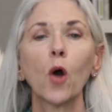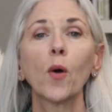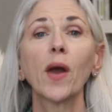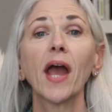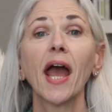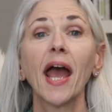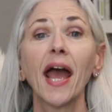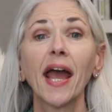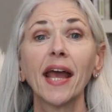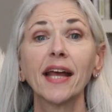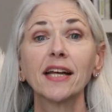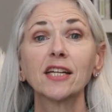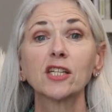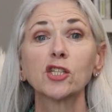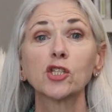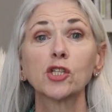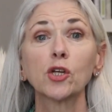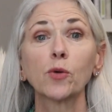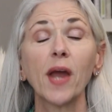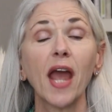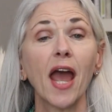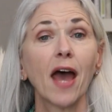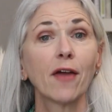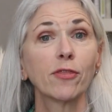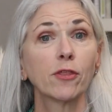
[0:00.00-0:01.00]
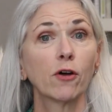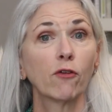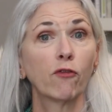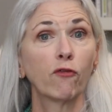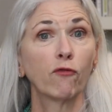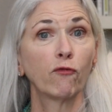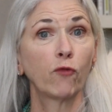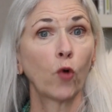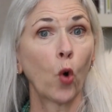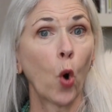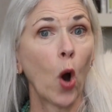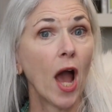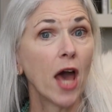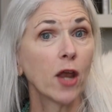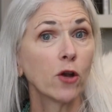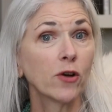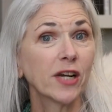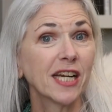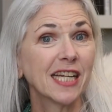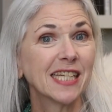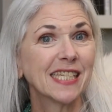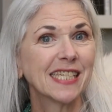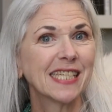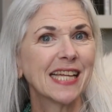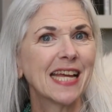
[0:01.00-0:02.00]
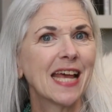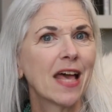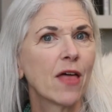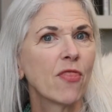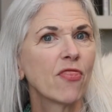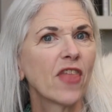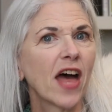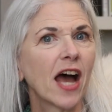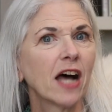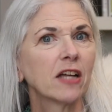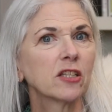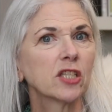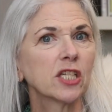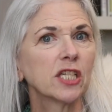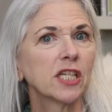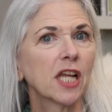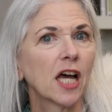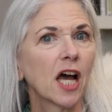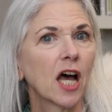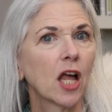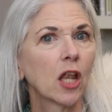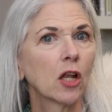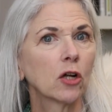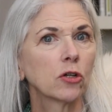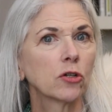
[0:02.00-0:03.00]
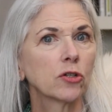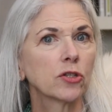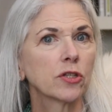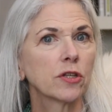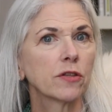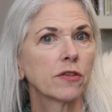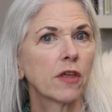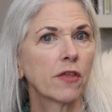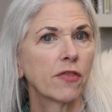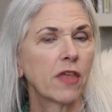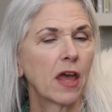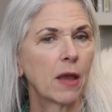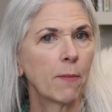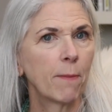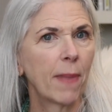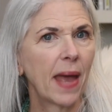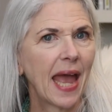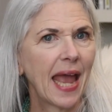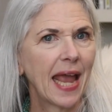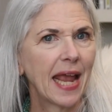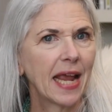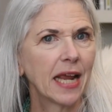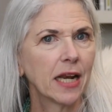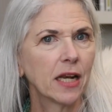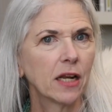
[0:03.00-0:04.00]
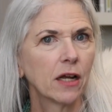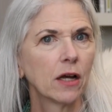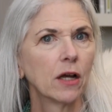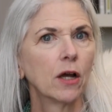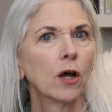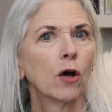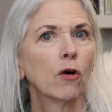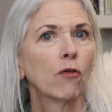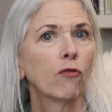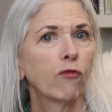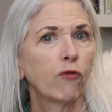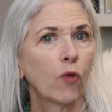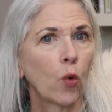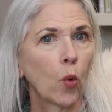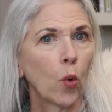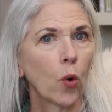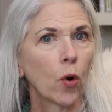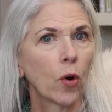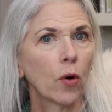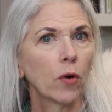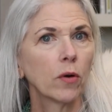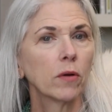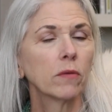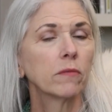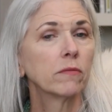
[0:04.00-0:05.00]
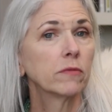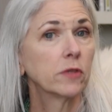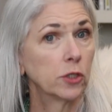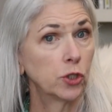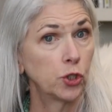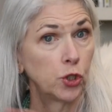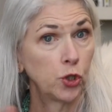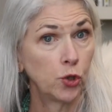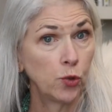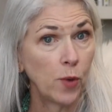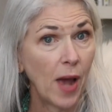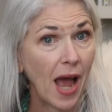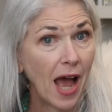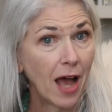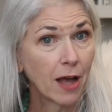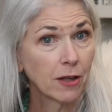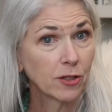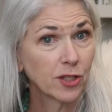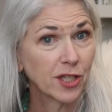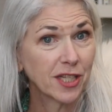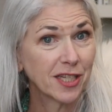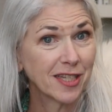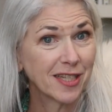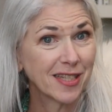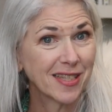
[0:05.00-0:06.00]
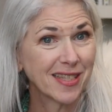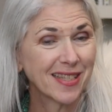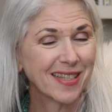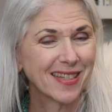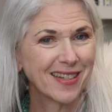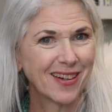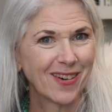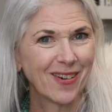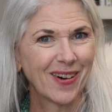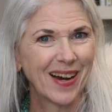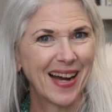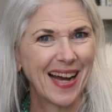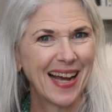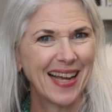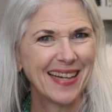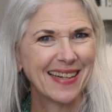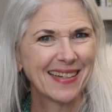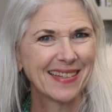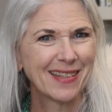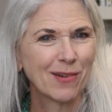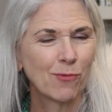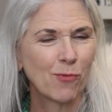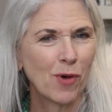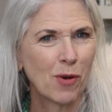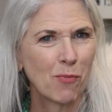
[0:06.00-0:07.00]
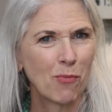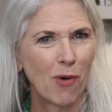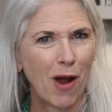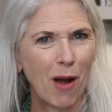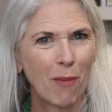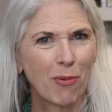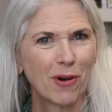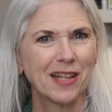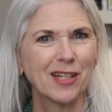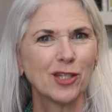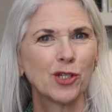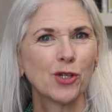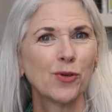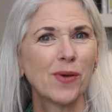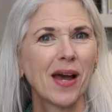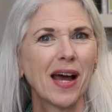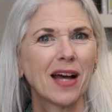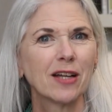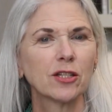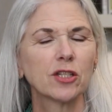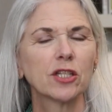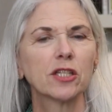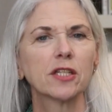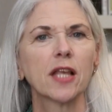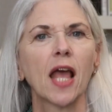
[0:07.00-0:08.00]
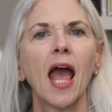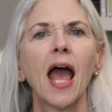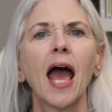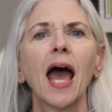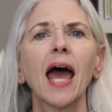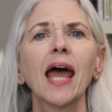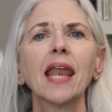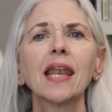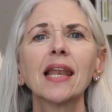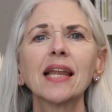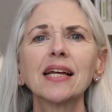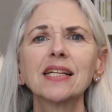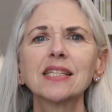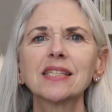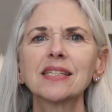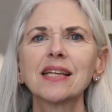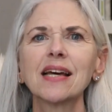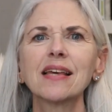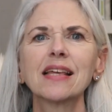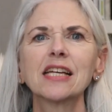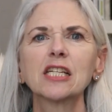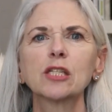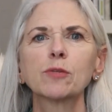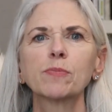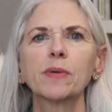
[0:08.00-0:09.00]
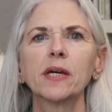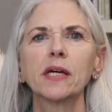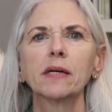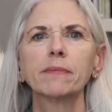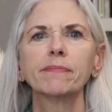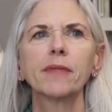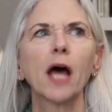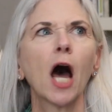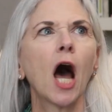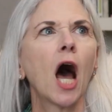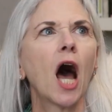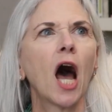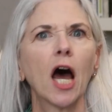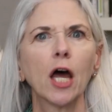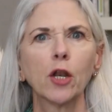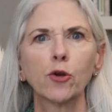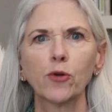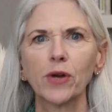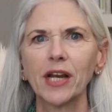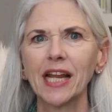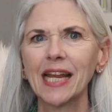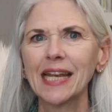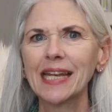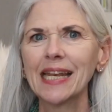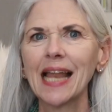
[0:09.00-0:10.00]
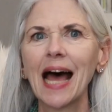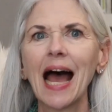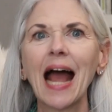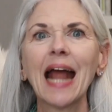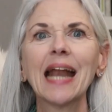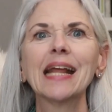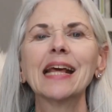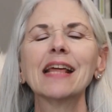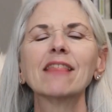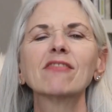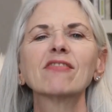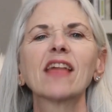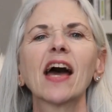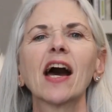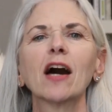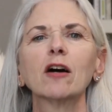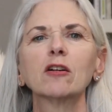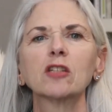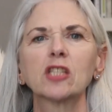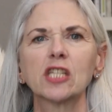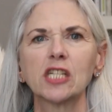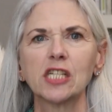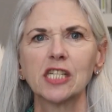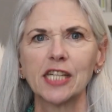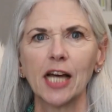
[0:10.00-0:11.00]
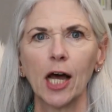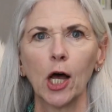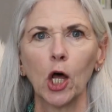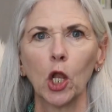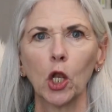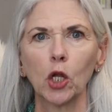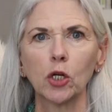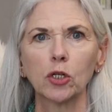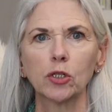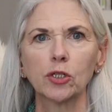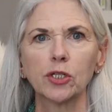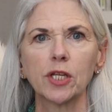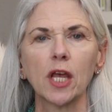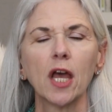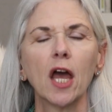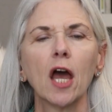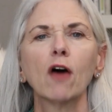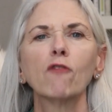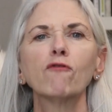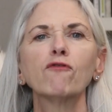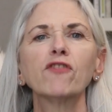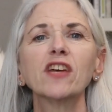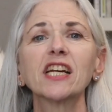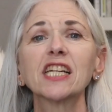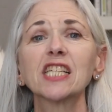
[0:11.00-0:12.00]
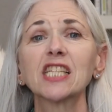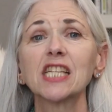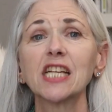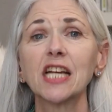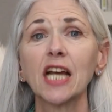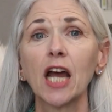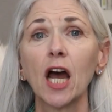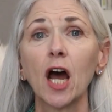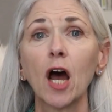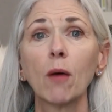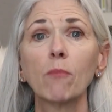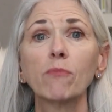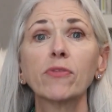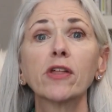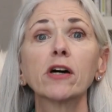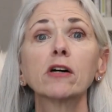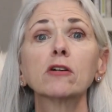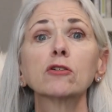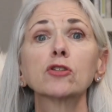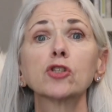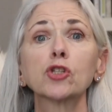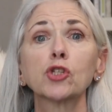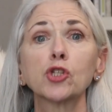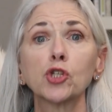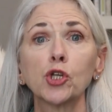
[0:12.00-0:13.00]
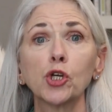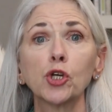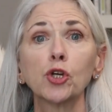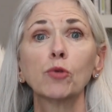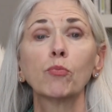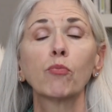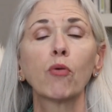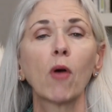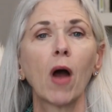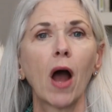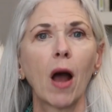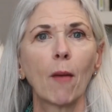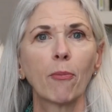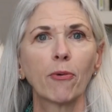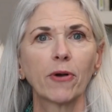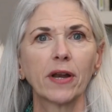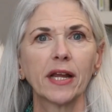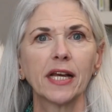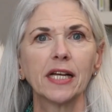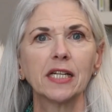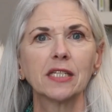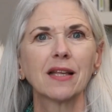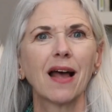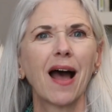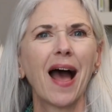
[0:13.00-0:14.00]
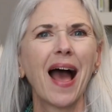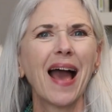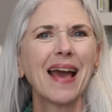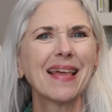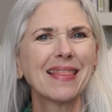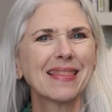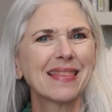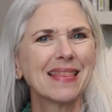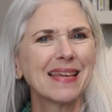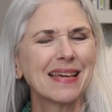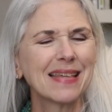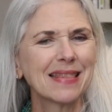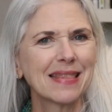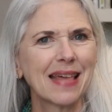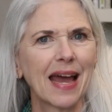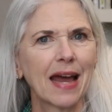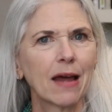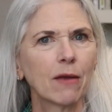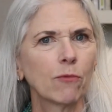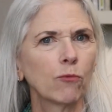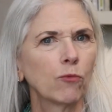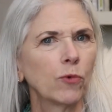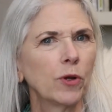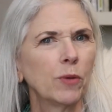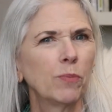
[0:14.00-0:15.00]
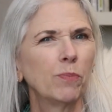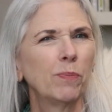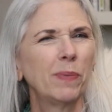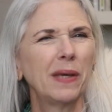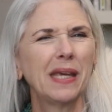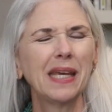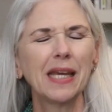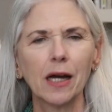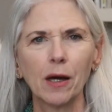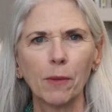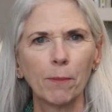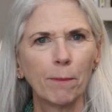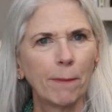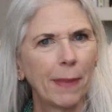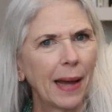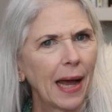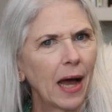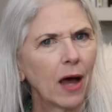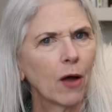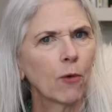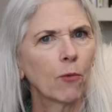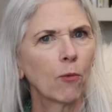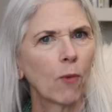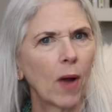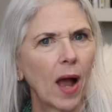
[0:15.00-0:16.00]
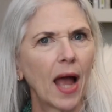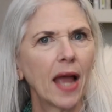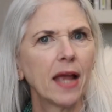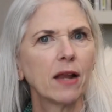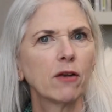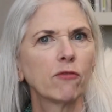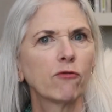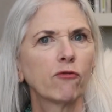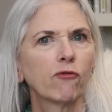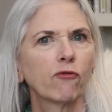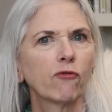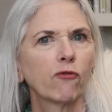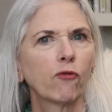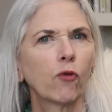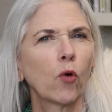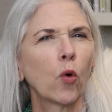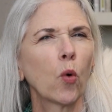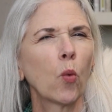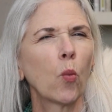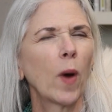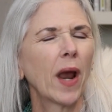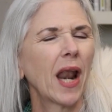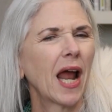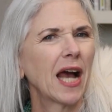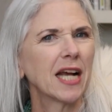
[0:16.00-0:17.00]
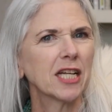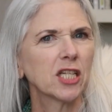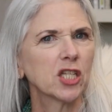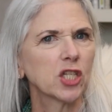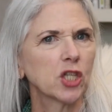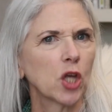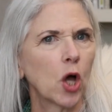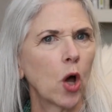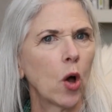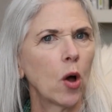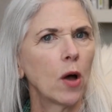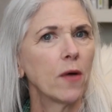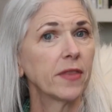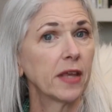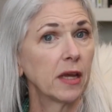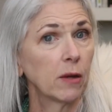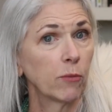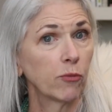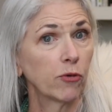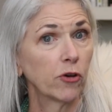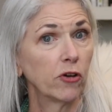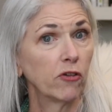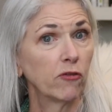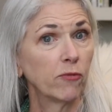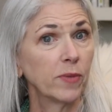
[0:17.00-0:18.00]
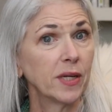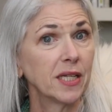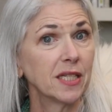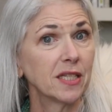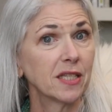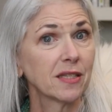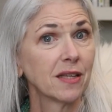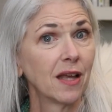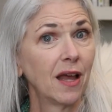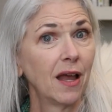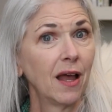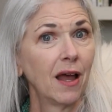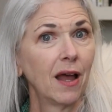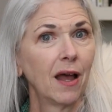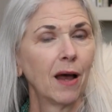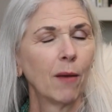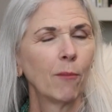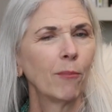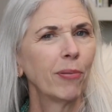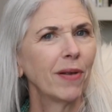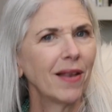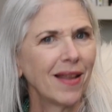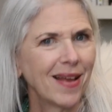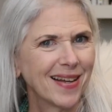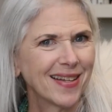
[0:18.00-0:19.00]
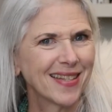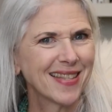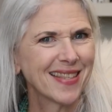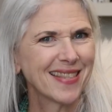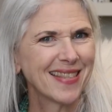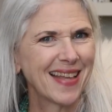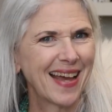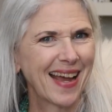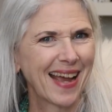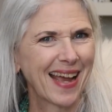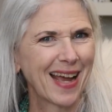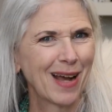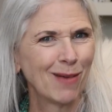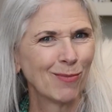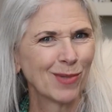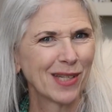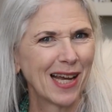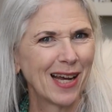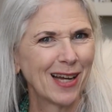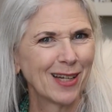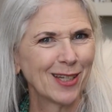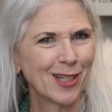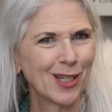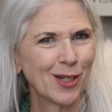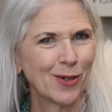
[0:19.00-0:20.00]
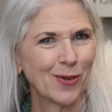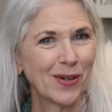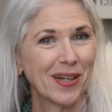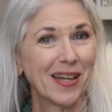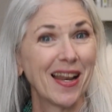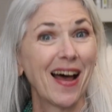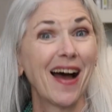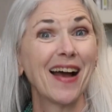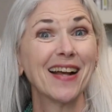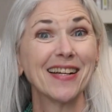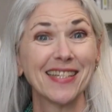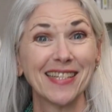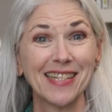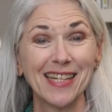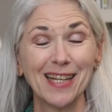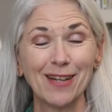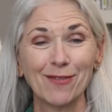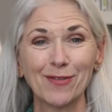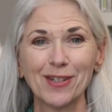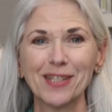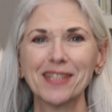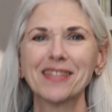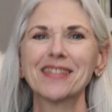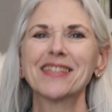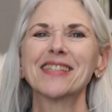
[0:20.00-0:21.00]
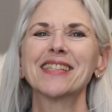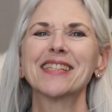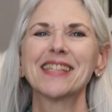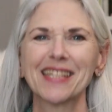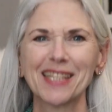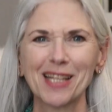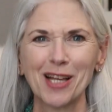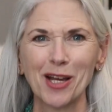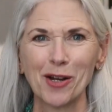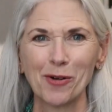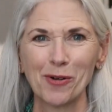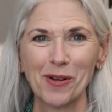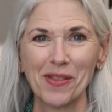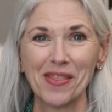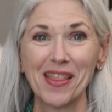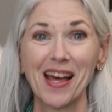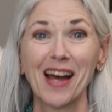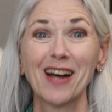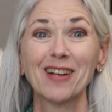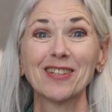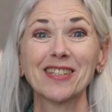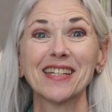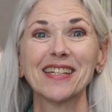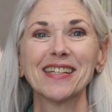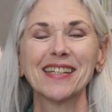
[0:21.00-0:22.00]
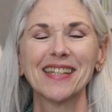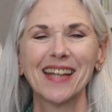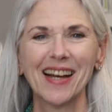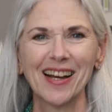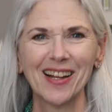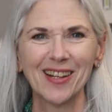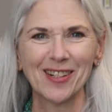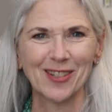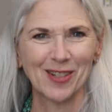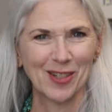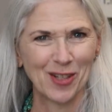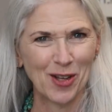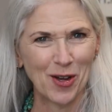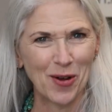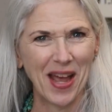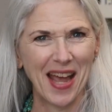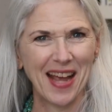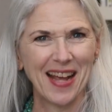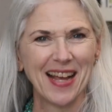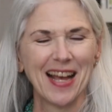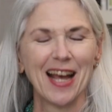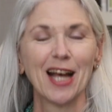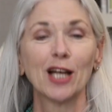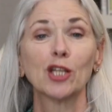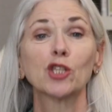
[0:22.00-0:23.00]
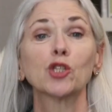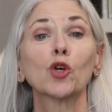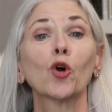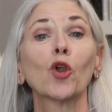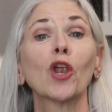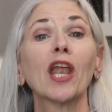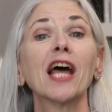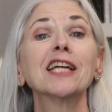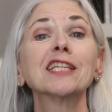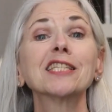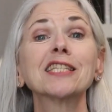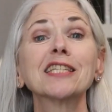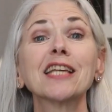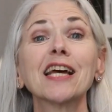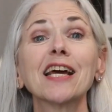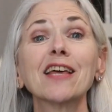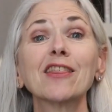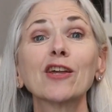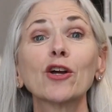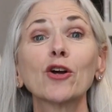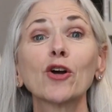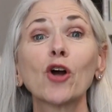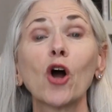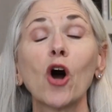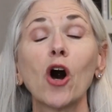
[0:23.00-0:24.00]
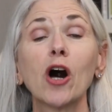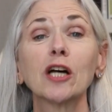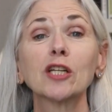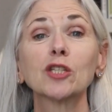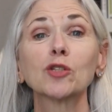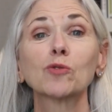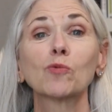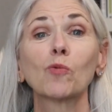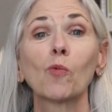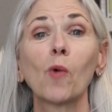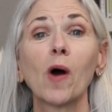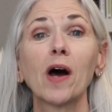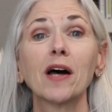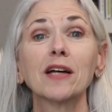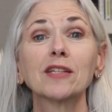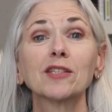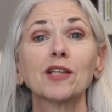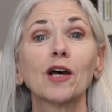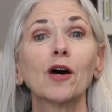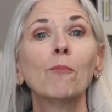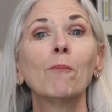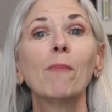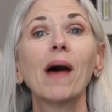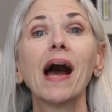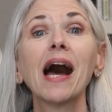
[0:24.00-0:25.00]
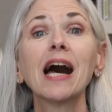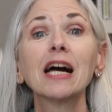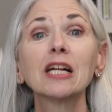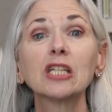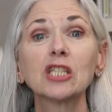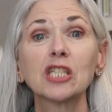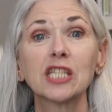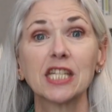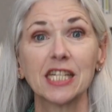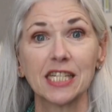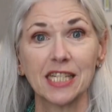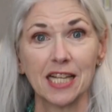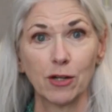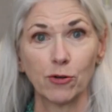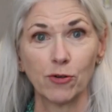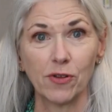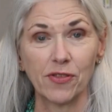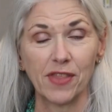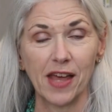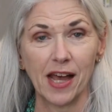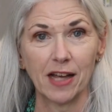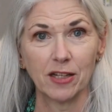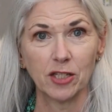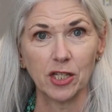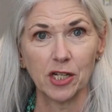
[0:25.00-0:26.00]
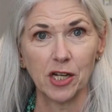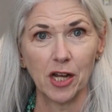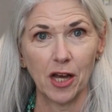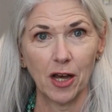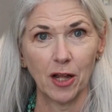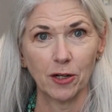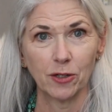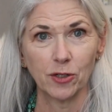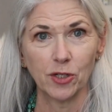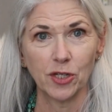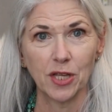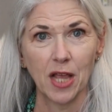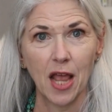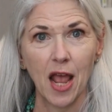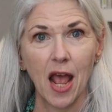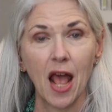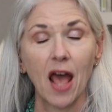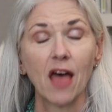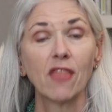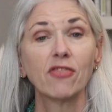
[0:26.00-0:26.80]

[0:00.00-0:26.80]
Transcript: Okay, so we had the $410,000 that they paid for the two houses, all right? The one property, two houses, and let's say they spent $190,000 fixing up those two properties. I think that would be about right for what I saw on the improvements. Plus, that comes out to a nice even $600,000. Okay, so let's say their cost was about $600,000.